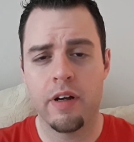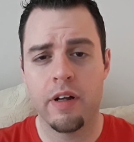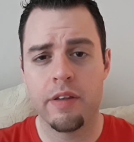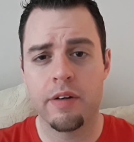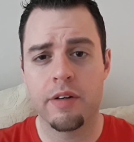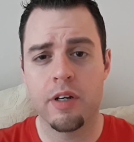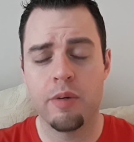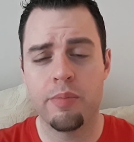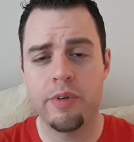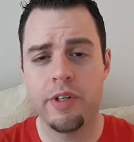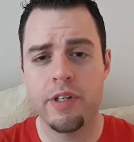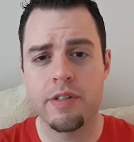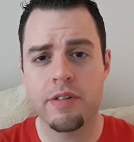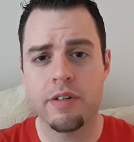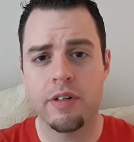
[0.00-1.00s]
Their
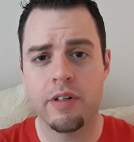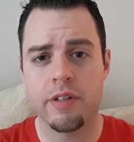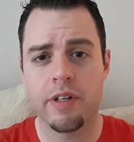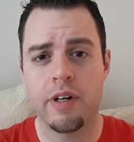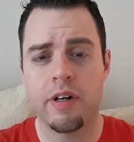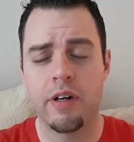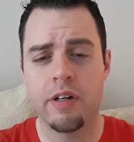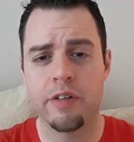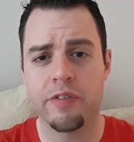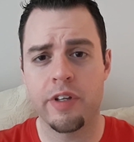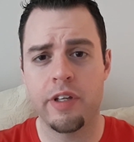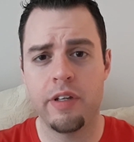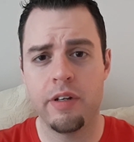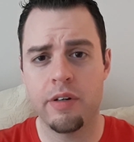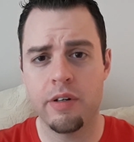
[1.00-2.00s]
company is called Heart of a
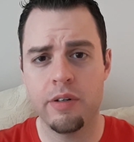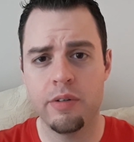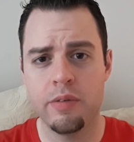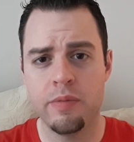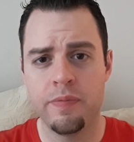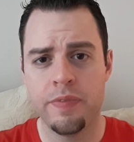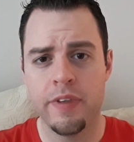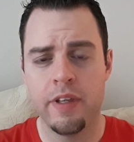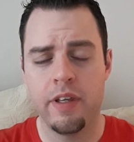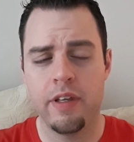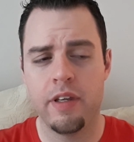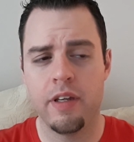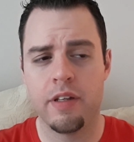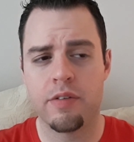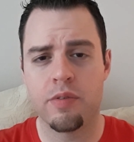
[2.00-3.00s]
Hero.
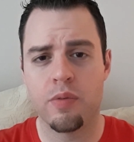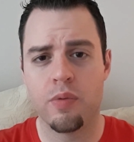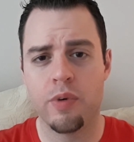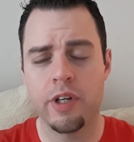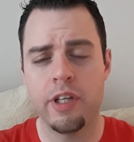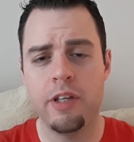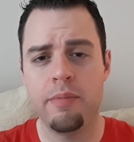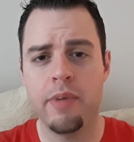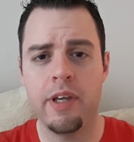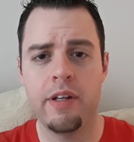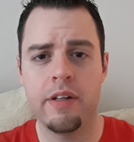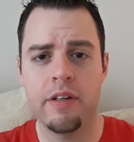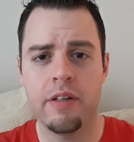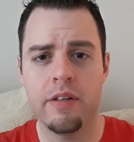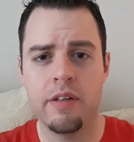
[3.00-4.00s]
It's Ricky
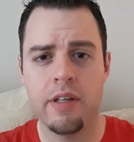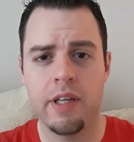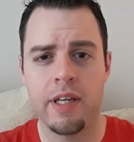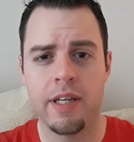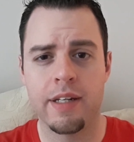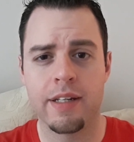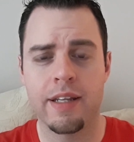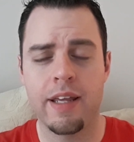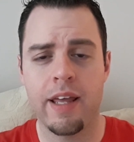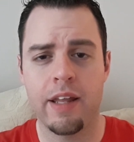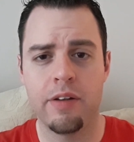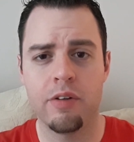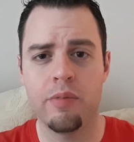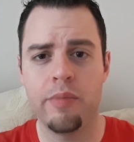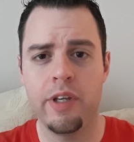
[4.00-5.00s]
Mena and
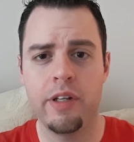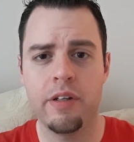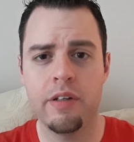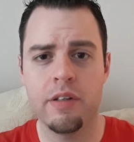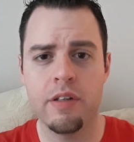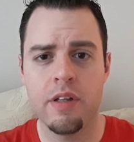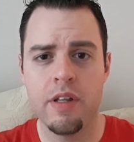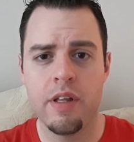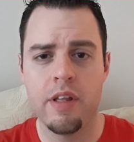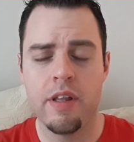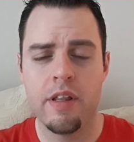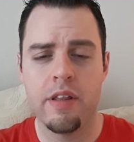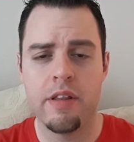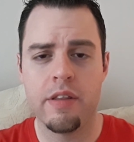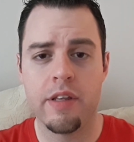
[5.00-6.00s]
Kendall Mena.
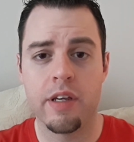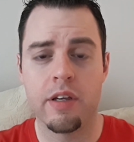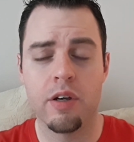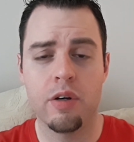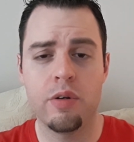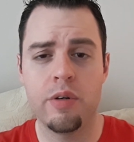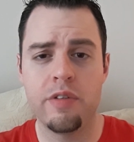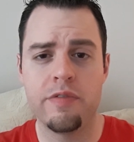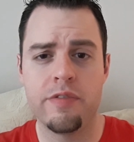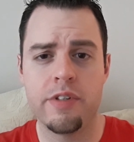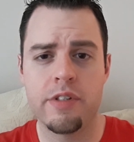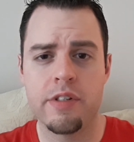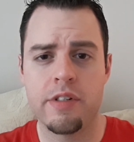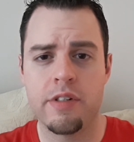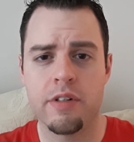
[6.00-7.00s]
They go and
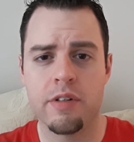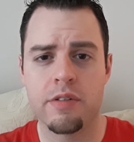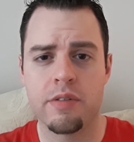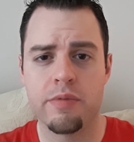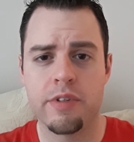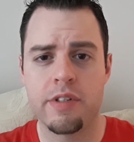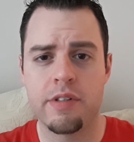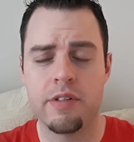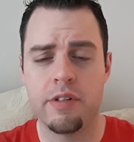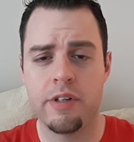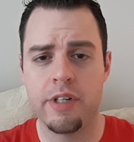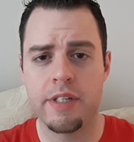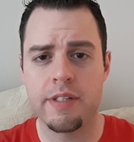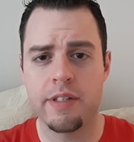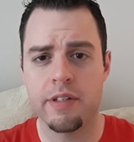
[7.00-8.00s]
visit children with
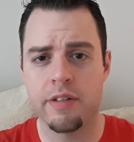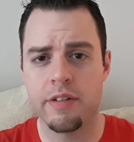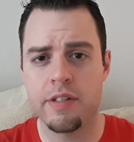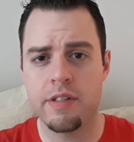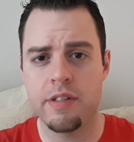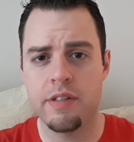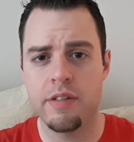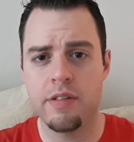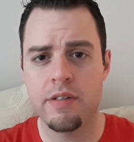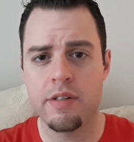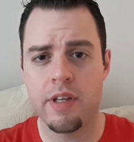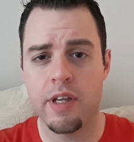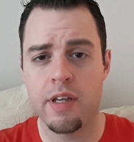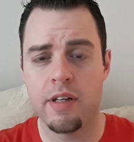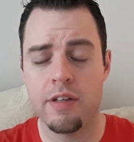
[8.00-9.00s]
serious
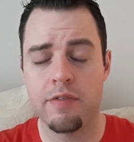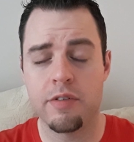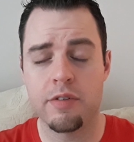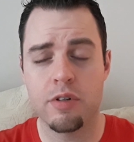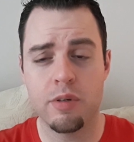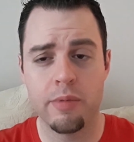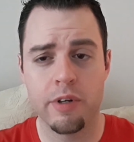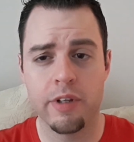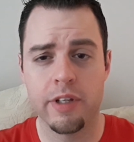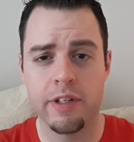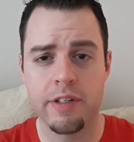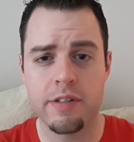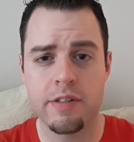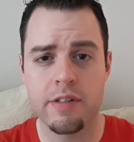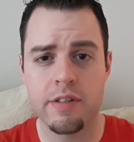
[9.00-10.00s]
illnesses and even terminal
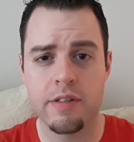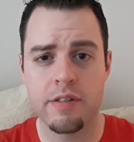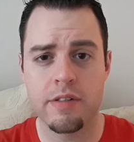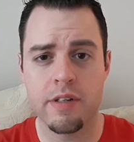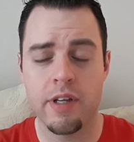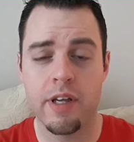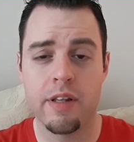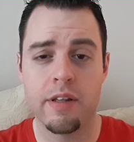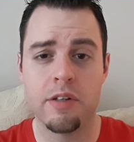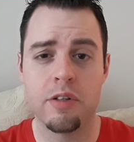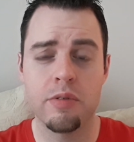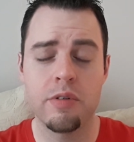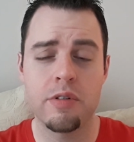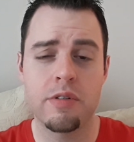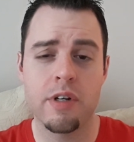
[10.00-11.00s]
illnesses, and they
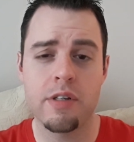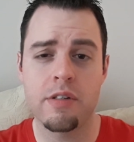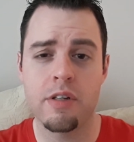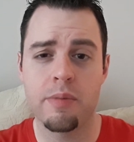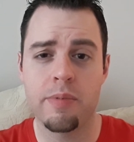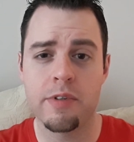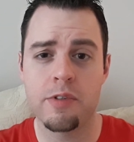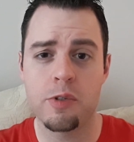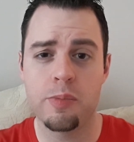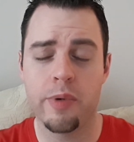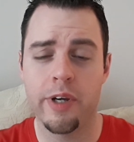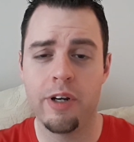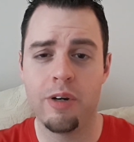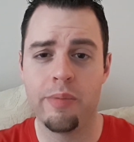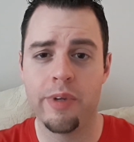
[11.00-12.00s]
do it dressed up as
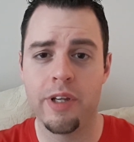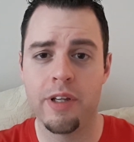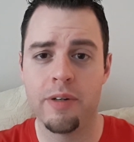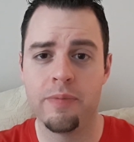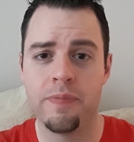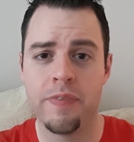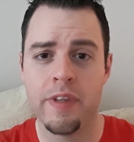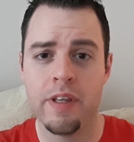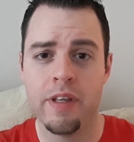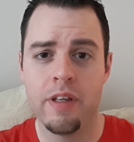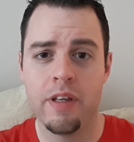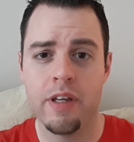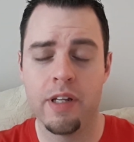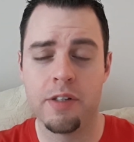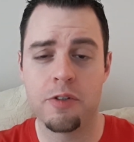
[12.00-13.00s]
Spider-Man
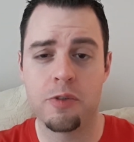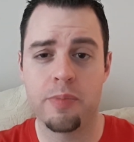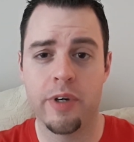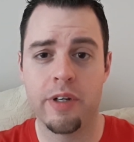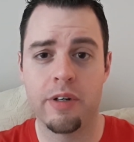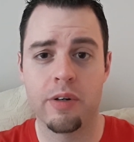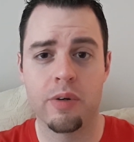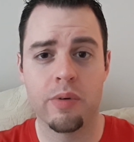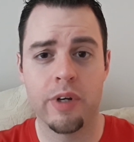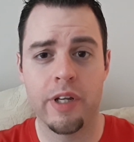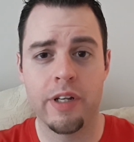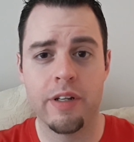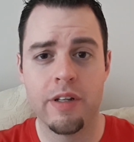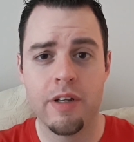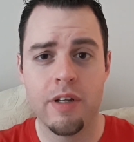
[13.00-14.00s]
and
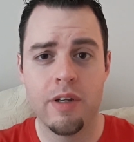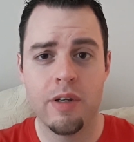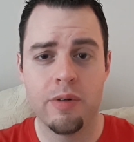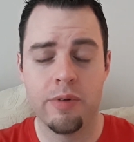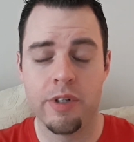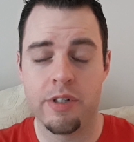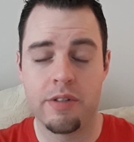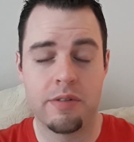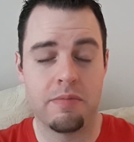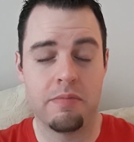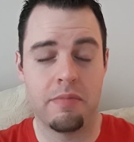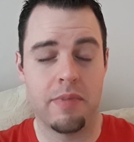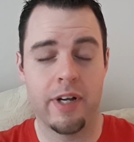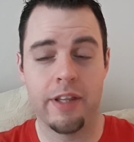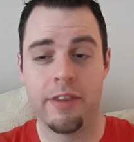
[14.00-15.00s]
Spider-Gwen, which
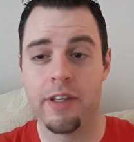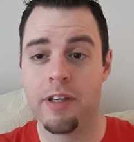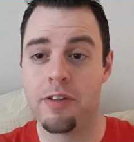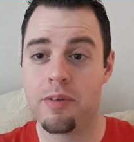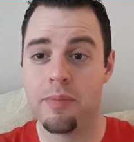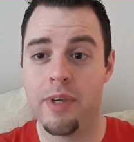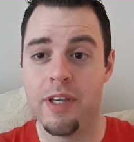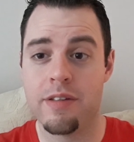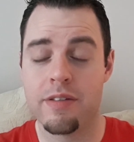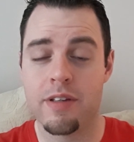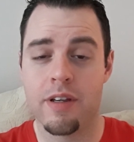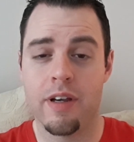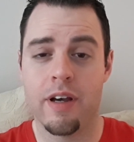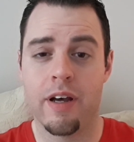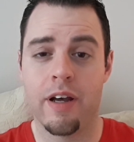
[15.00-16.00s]
I think is
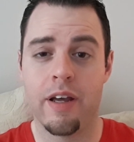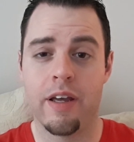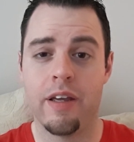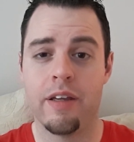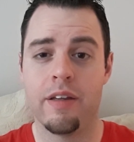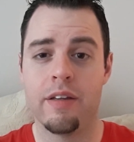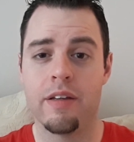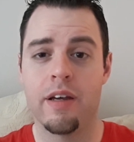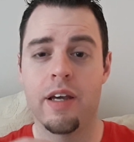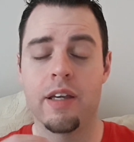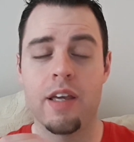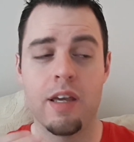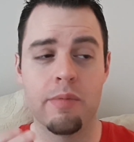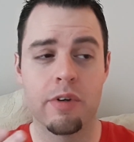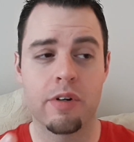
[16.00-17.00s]
amazing. I
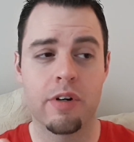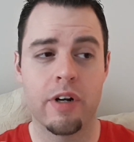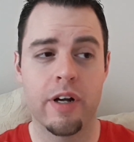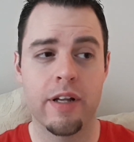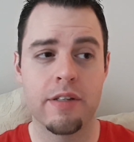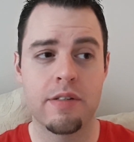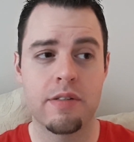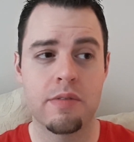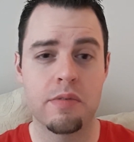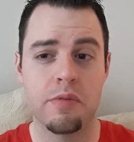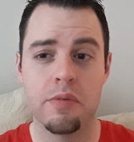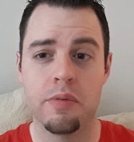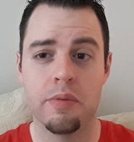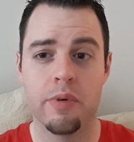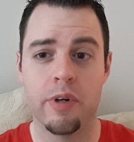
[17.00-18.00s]
came across
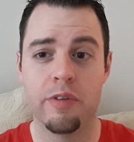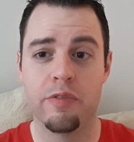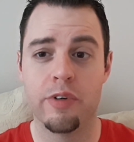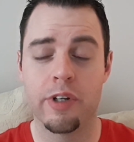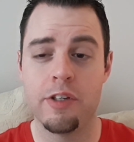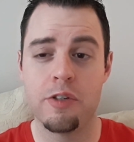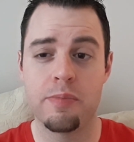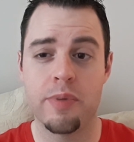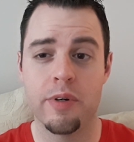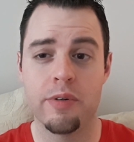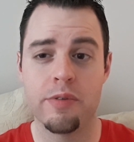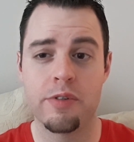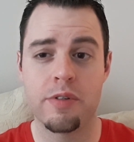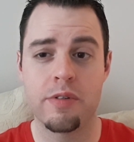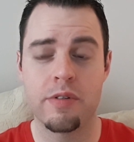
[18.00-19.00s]
one of Ricky's
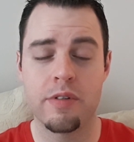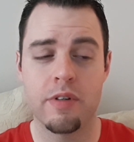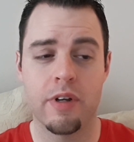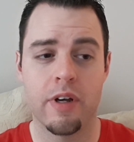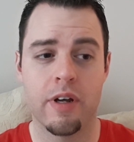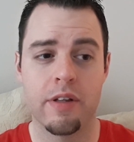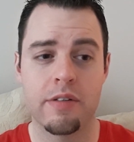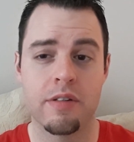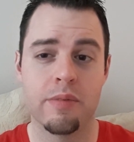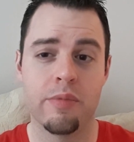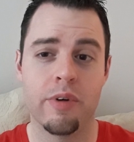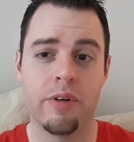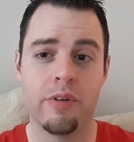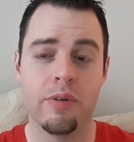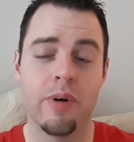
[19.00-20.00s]
posts.
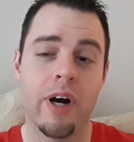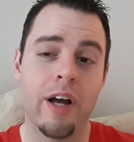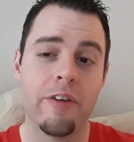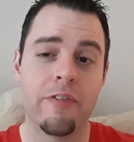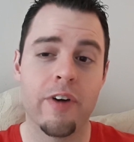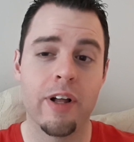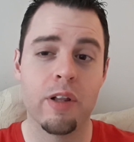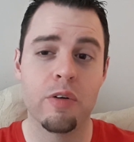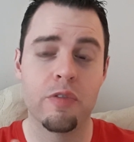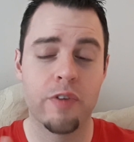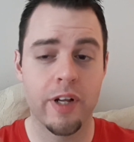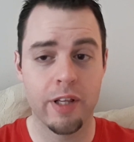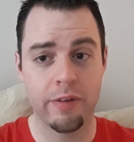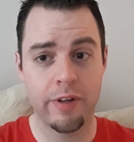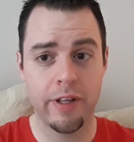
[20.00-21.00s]
Someone who I follow
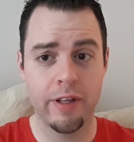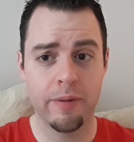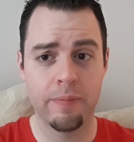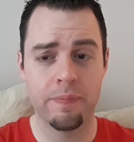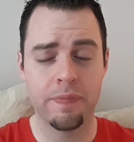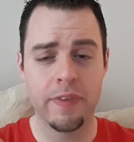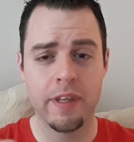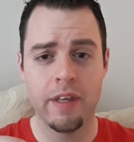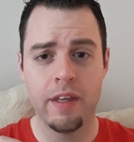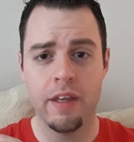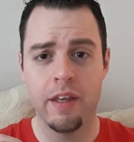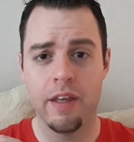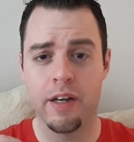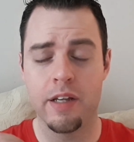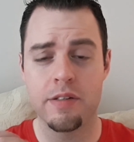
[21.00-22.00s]
followed him,
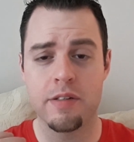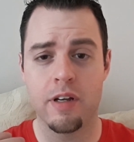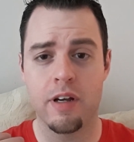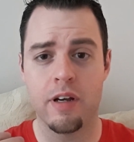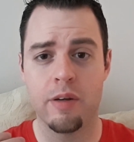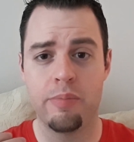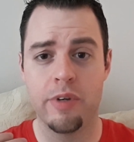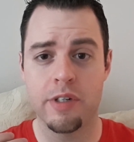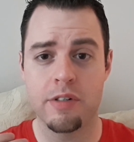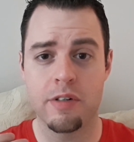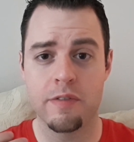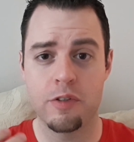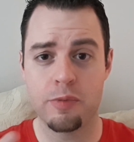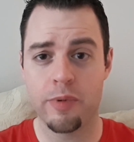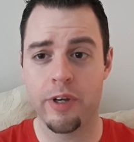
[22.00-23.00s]
and I saw a picture
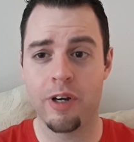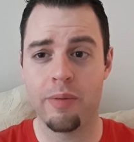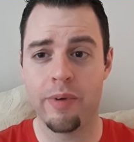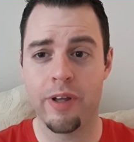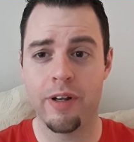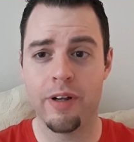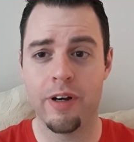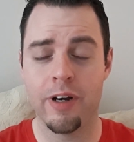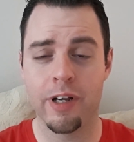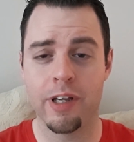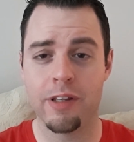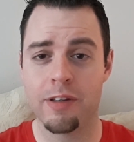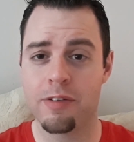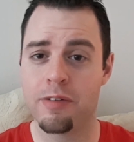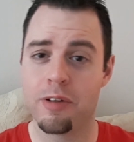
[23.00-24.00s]
of Spider-Man
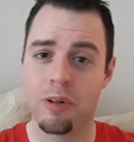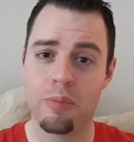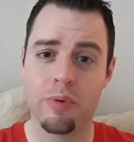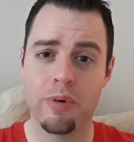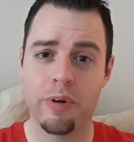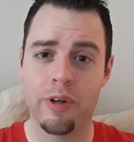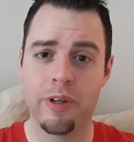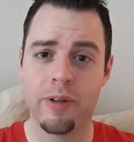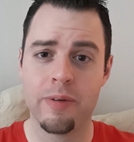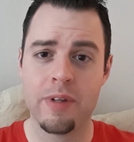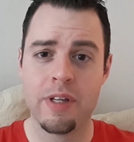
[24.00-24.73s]
hugging this little boy.